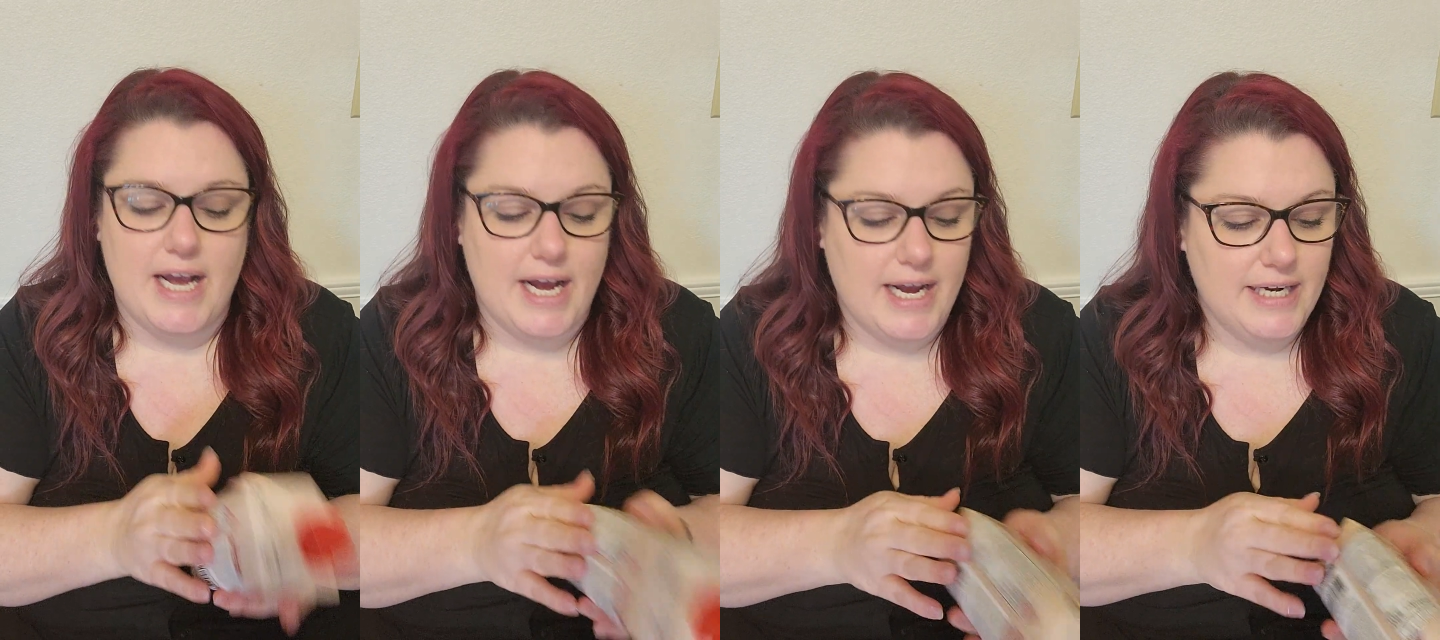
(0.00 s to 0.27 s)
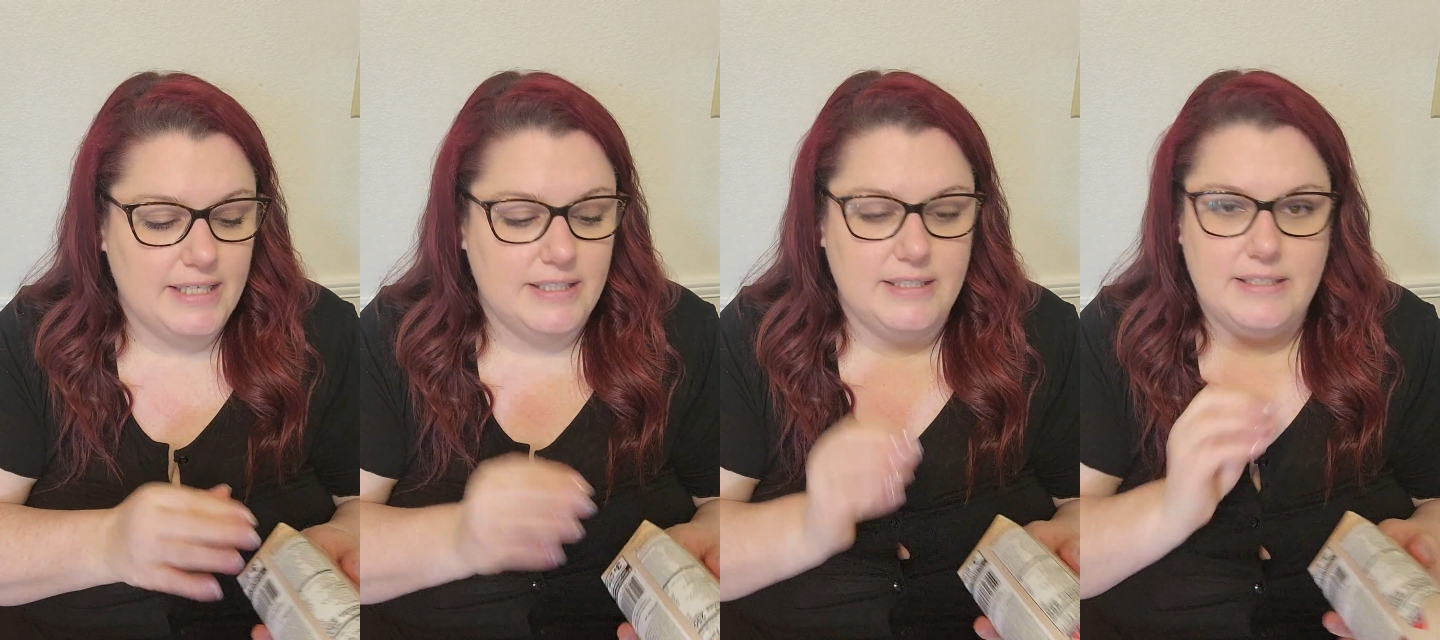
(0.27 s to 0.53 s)

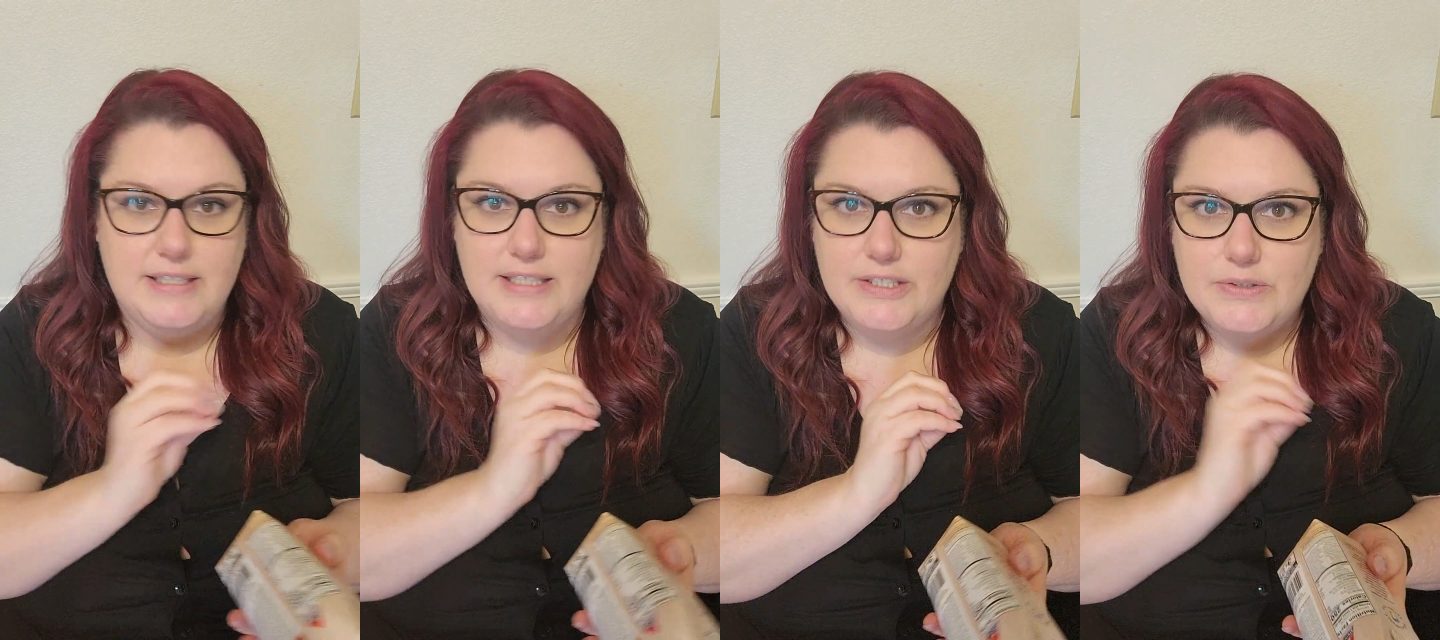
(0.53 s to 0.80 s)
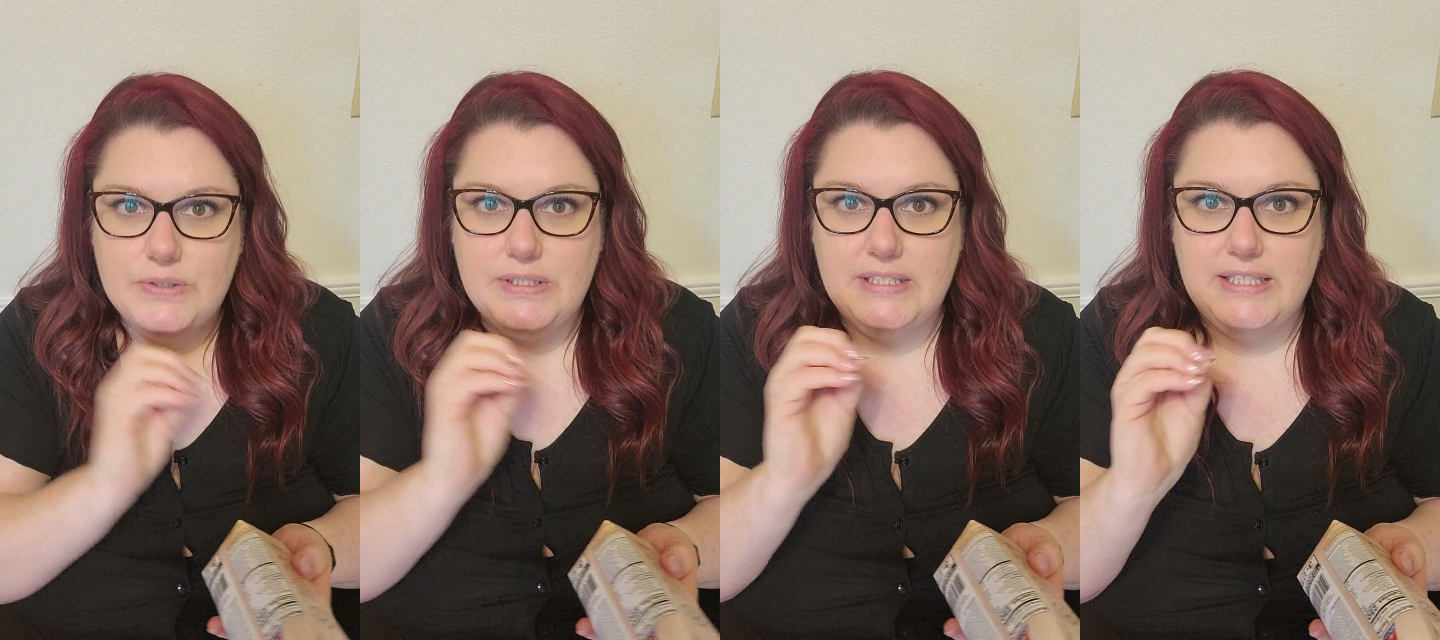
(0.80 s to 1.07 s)
I
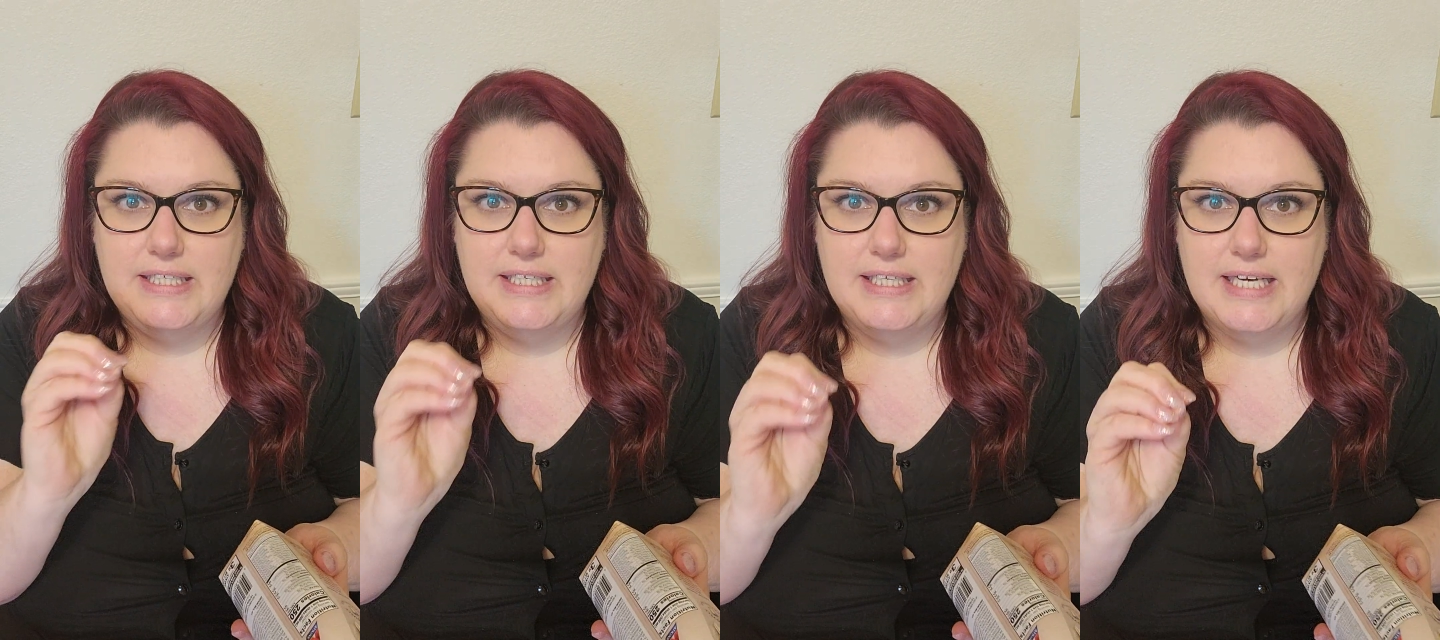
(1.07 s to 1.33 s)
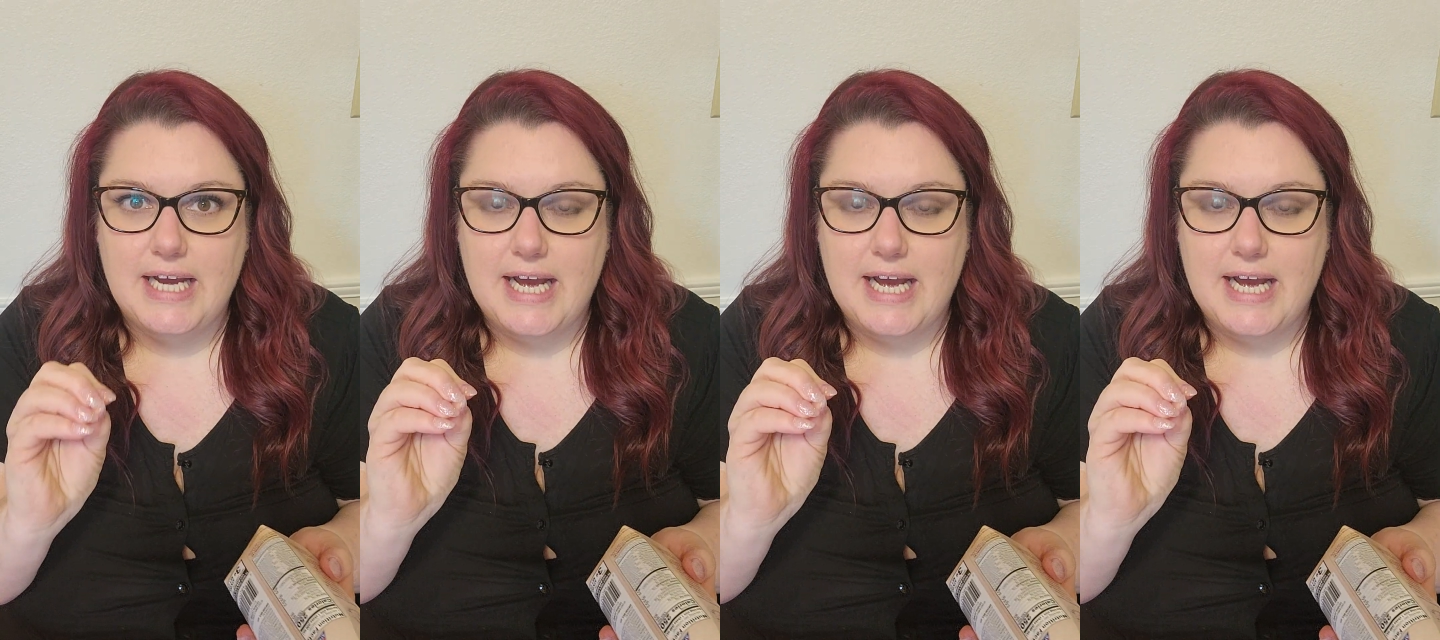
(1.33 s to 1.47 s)
literally